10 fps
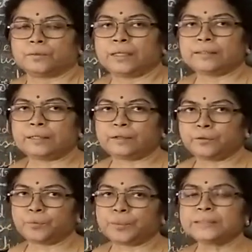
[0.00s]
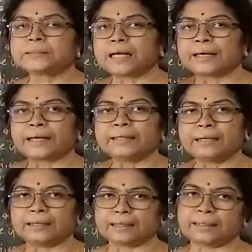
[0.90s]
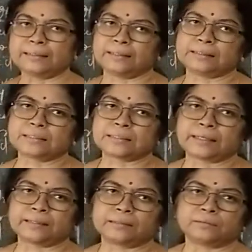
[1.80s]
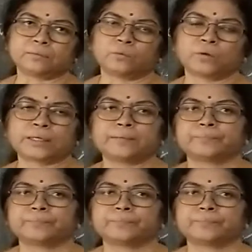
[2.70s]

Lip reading: interview means again and again it is taken. Okay,